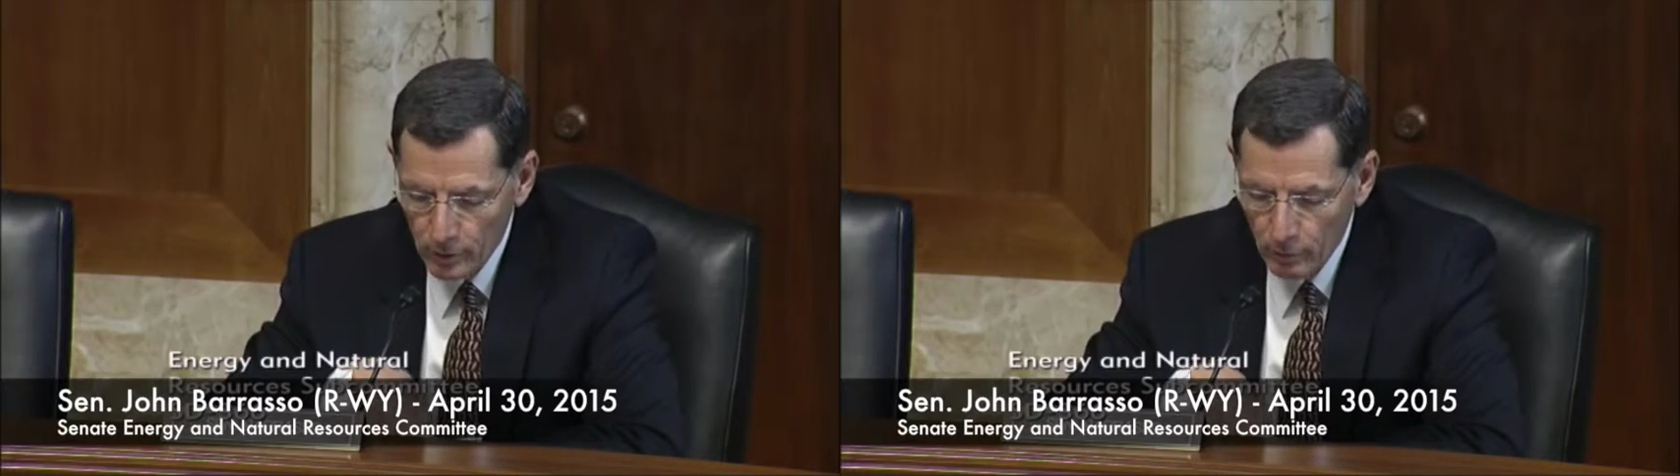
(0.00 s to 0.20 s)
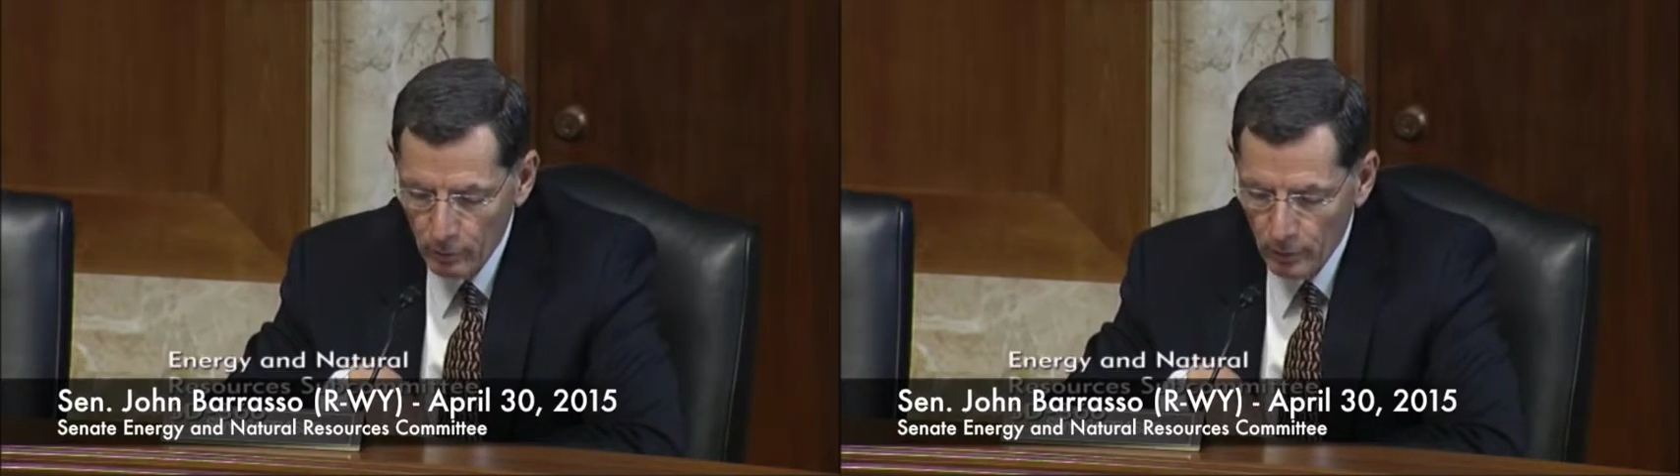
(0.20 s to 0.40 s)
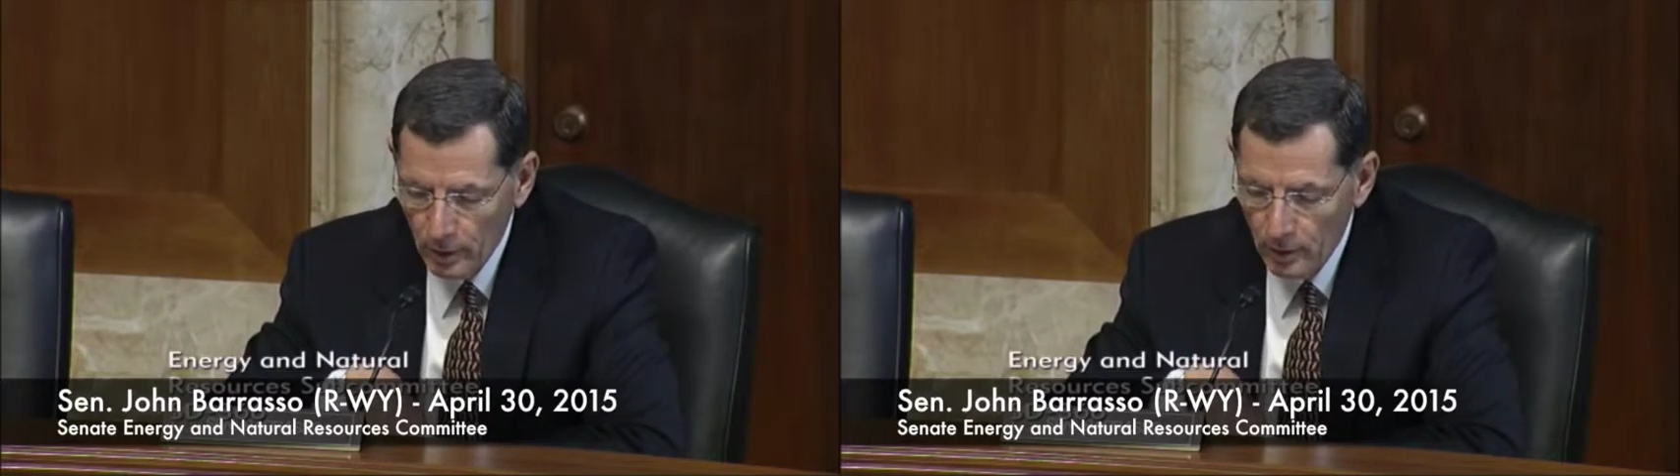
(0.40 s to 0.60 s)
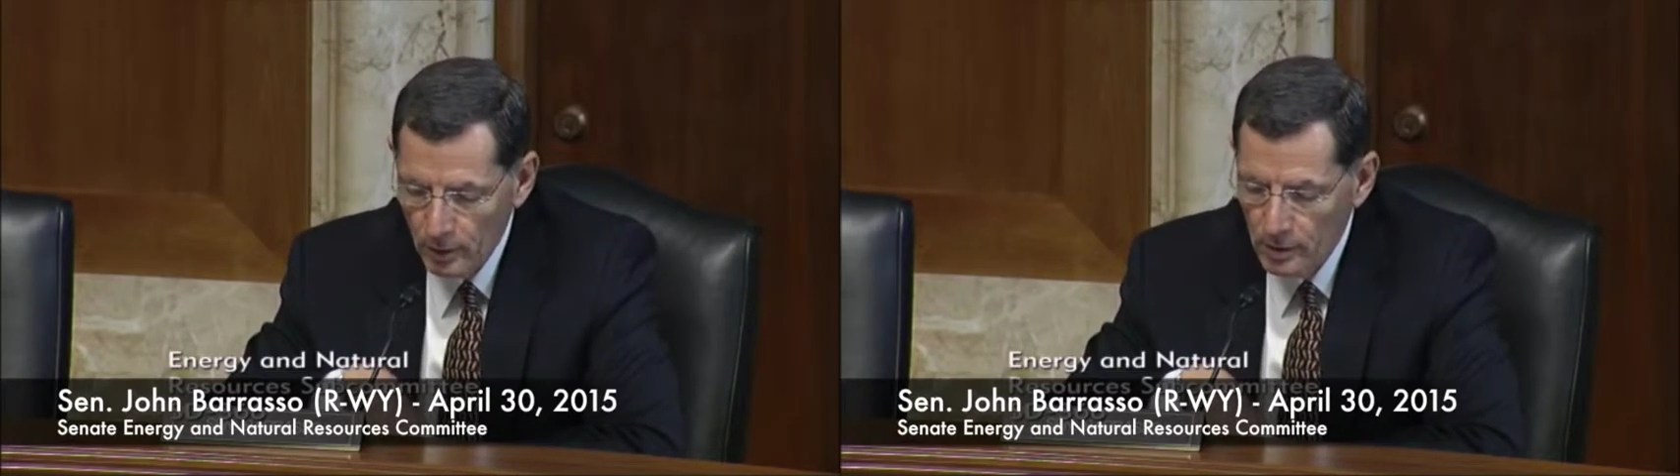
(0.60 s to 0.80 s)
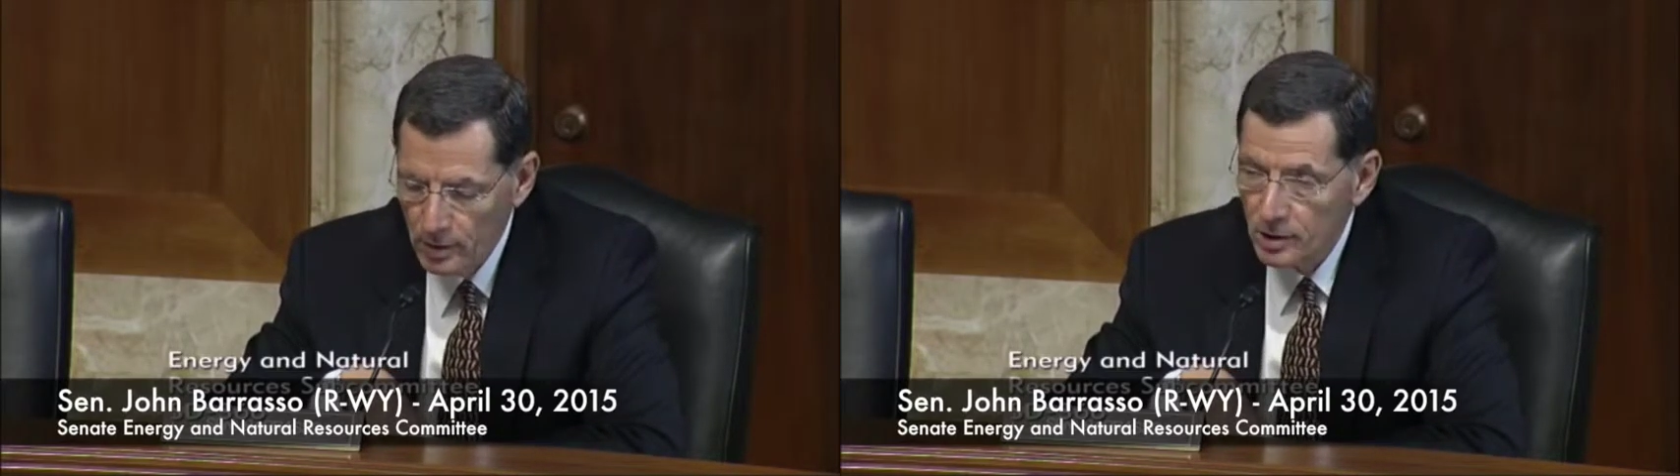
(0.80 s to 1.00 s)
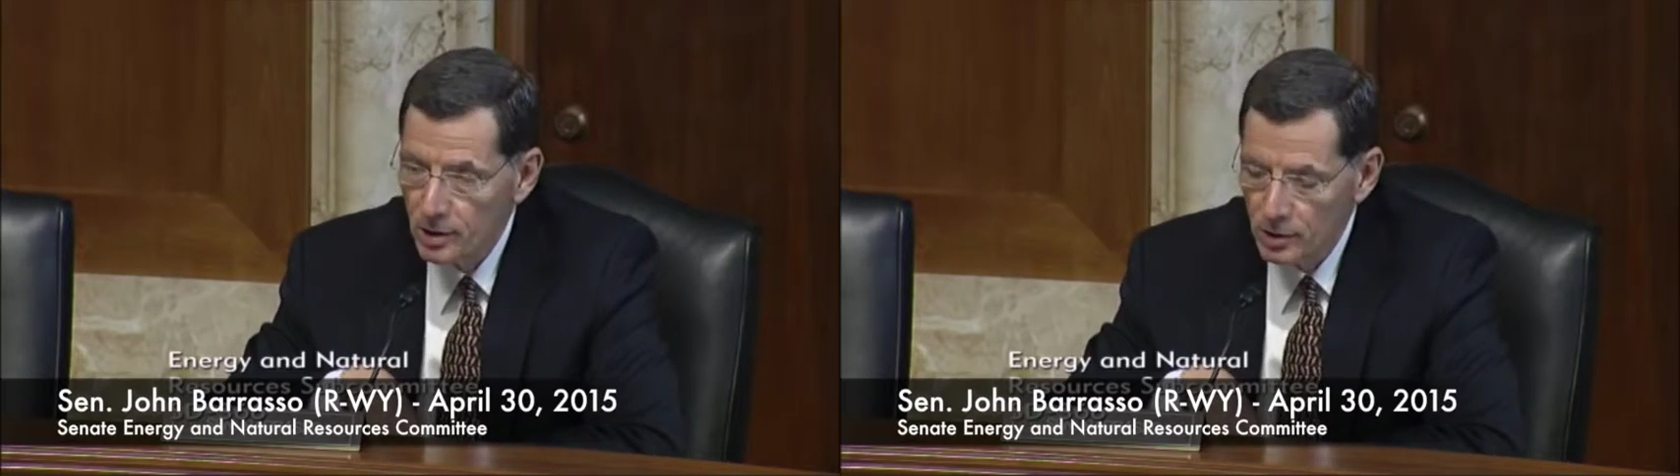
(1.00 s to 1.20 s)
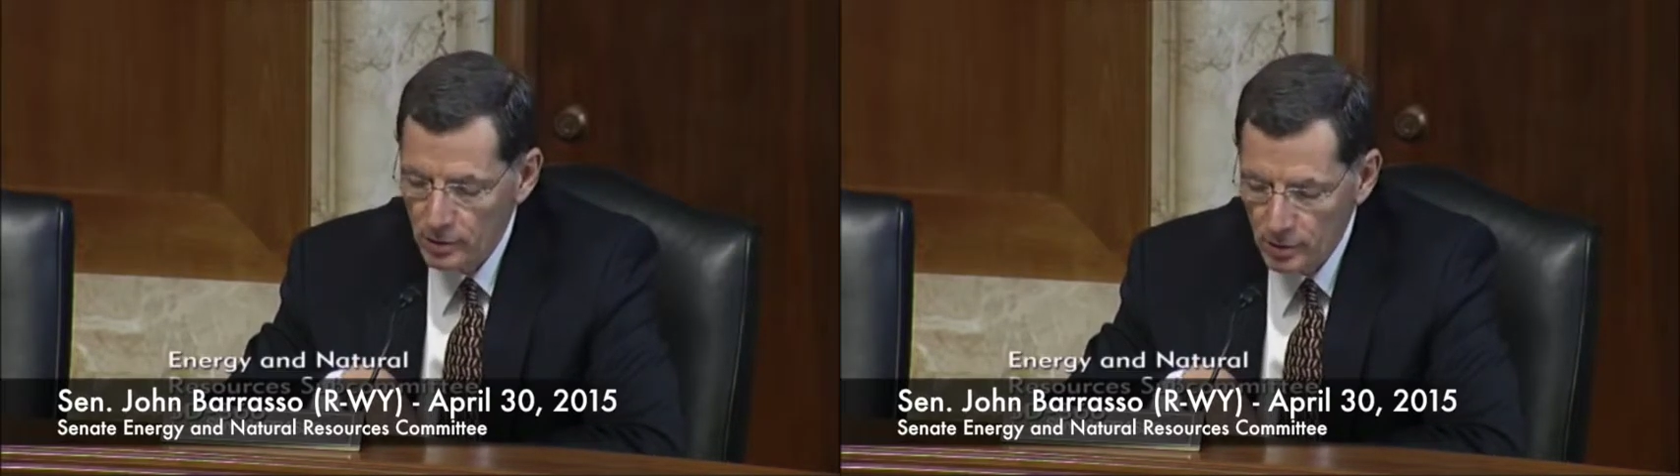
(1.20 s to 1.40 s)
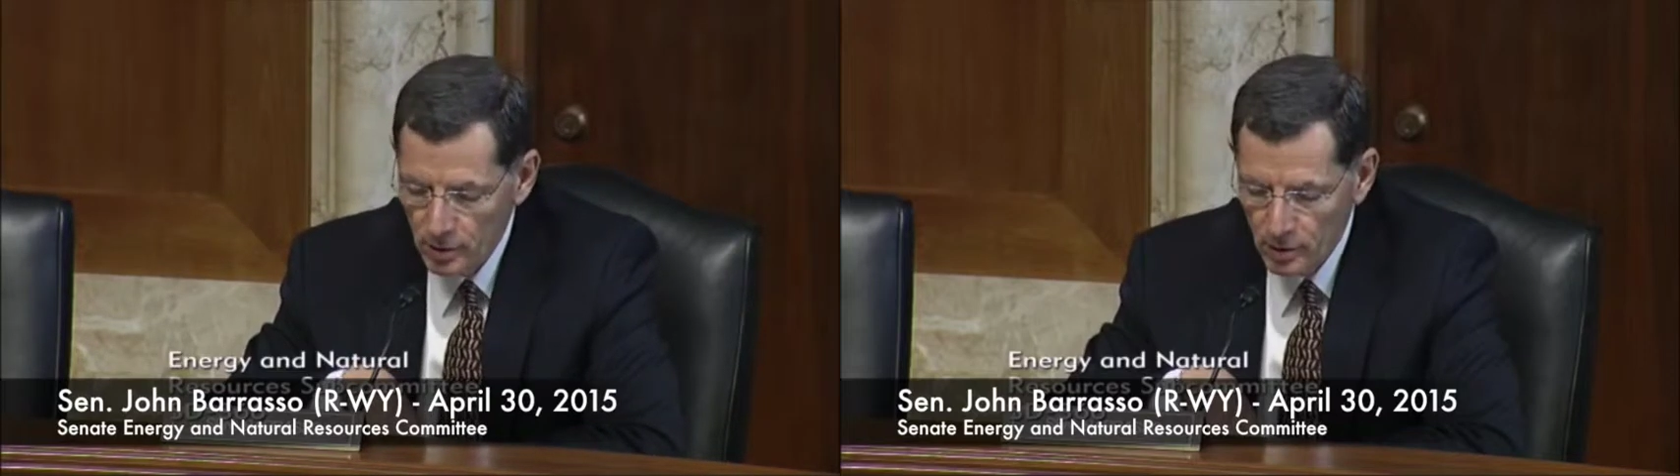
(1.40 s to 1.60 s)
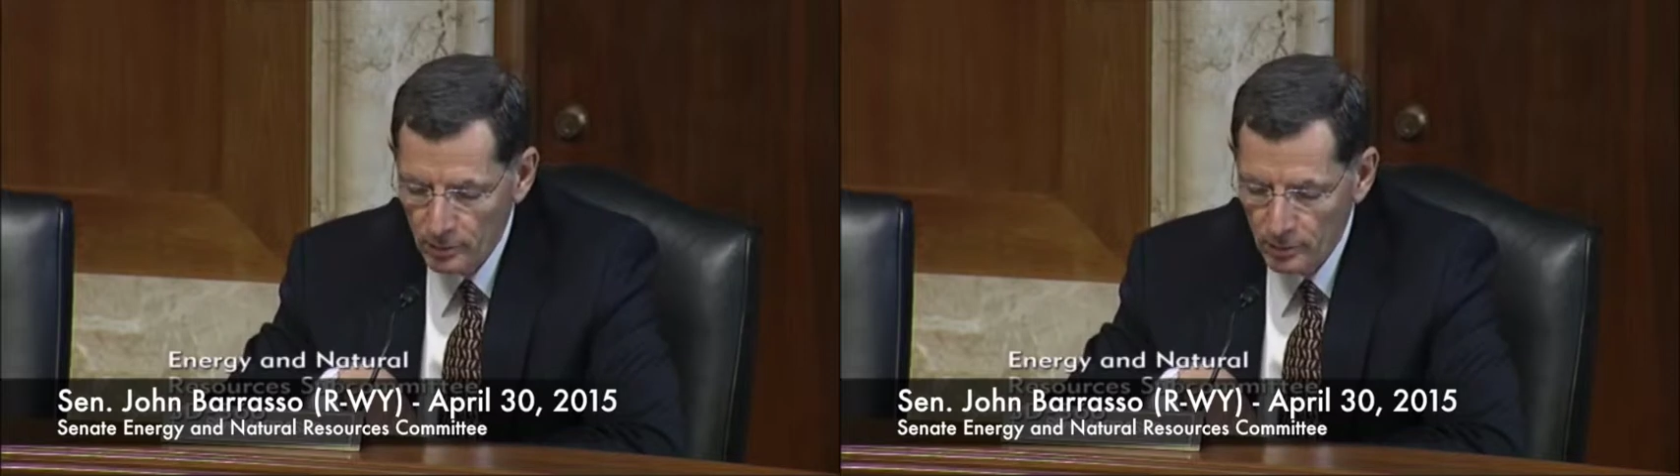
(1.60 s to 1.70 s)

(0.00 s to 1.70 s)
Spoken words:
scrutiny to these decisions,